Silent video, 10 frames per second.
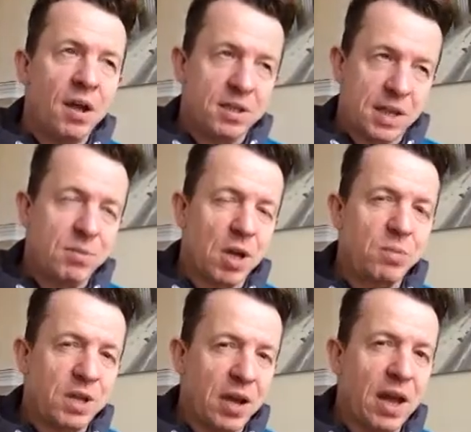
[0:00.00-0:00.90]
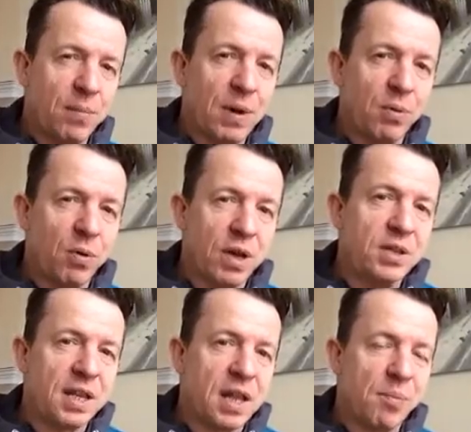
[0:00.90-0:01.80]
sometimes you hear people
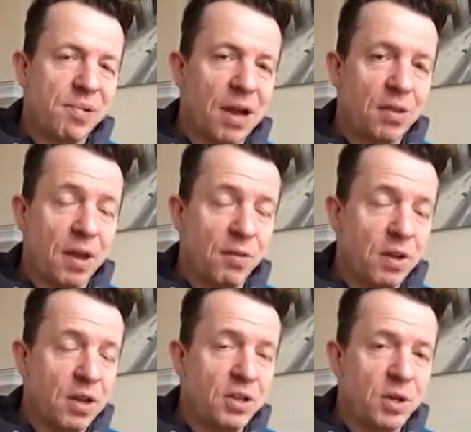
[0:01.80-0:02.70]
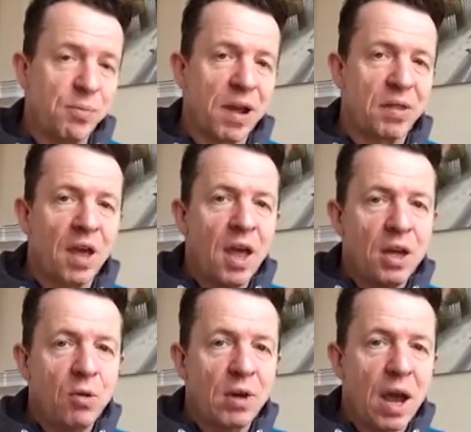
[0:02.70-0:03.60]
using their breath. If you use your breath,
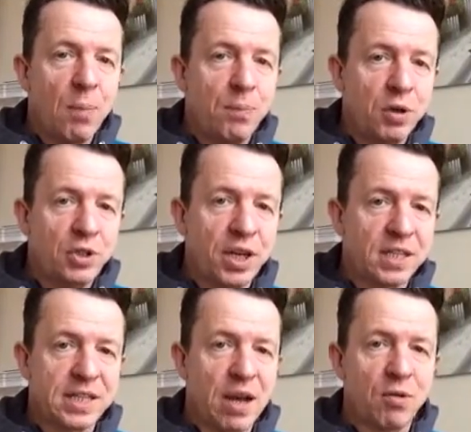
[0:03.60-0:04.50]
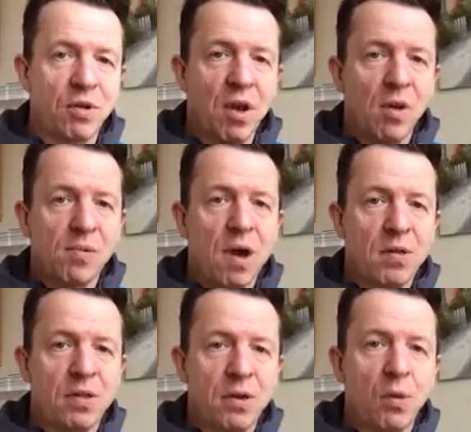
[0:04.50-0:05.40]
you'll get a pushing sound
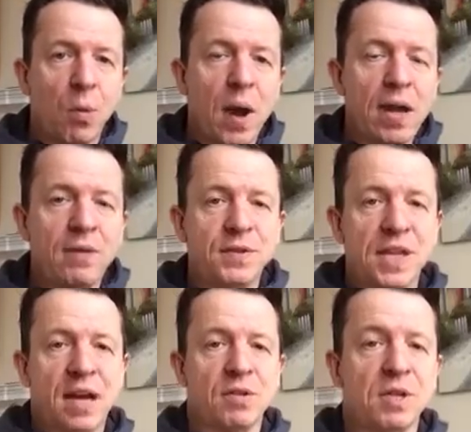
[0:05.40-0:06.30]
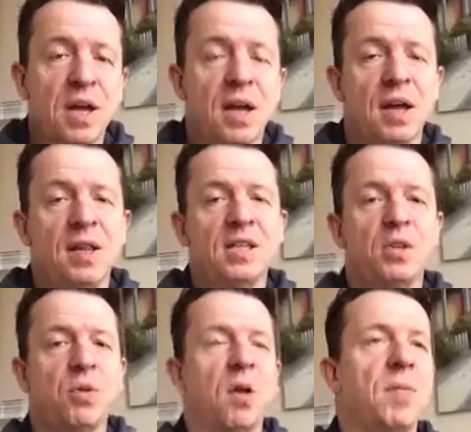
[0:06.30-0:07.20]
rather than a wave sound. And this
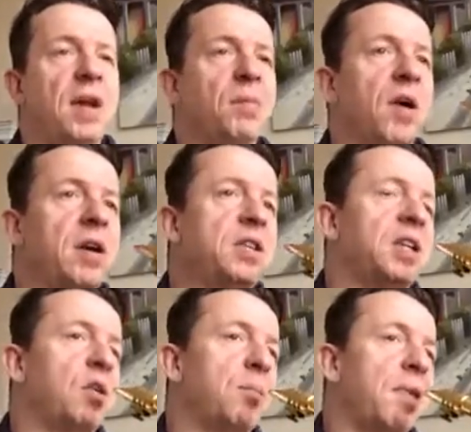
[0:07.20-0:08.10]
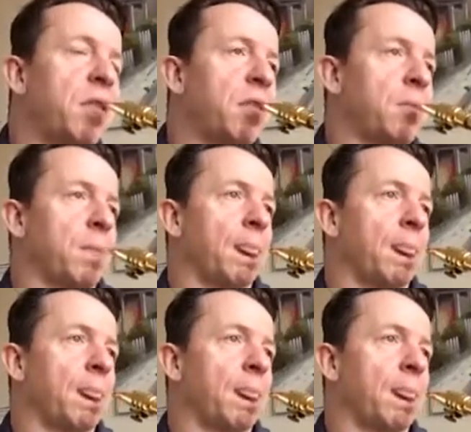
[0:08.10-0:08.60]
is what I mean by using your breath.